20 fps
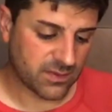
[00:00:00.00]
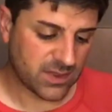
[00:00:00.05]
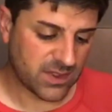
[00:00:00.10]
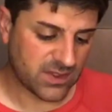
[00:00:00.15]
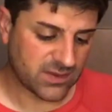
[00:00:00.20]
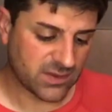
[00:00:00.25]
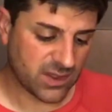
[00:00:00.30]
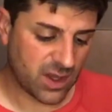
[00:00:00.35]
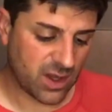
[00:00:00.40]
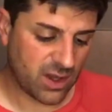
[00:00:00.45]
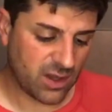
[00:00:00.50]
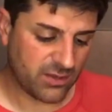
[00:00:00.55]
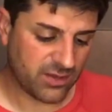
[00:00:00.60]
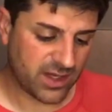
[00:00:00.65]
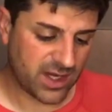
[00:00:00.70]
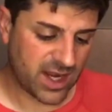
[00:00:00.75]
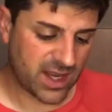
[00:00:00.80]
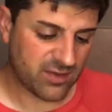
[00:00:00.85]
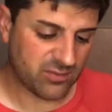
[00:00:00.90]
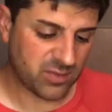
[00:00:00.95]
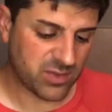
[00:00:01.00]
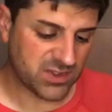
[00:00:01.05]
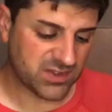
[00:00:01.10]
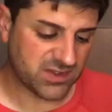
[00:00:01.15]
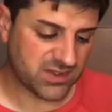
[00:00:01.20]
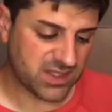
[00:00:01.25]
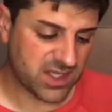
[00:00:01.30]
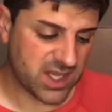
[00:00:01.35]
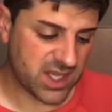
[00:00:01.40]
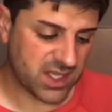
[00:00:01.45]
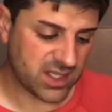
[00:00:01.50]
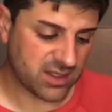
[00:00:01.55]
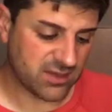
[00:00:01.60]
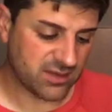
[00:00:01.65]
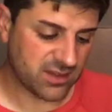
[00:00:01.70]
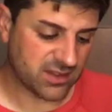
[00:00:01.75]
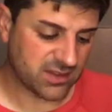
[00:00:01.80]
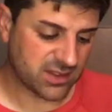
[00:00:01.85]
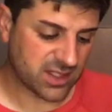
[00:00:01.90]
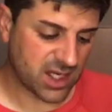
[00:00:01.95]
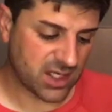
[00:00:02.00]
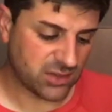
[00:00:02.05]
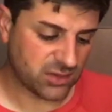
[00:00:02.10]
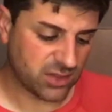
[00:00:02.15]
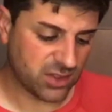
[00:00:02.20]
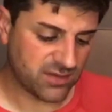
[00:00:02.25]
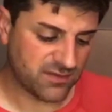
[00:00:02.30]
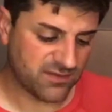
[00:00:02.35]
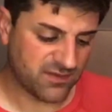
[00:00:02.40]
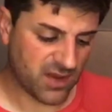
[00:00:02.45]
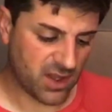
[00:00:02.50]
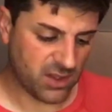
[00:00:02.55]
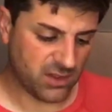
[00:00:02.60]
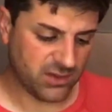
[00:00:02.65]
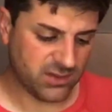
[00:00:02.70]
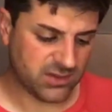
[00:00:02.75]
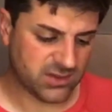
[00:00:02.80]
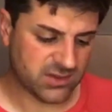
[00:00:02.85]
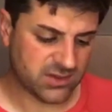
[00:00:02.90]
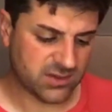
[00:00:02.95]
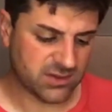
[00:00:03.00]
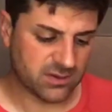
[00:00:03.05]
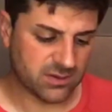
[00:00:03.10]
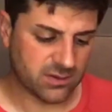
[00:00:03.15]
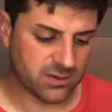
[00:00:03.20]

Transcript: "Is all that I have been seeing in this country false?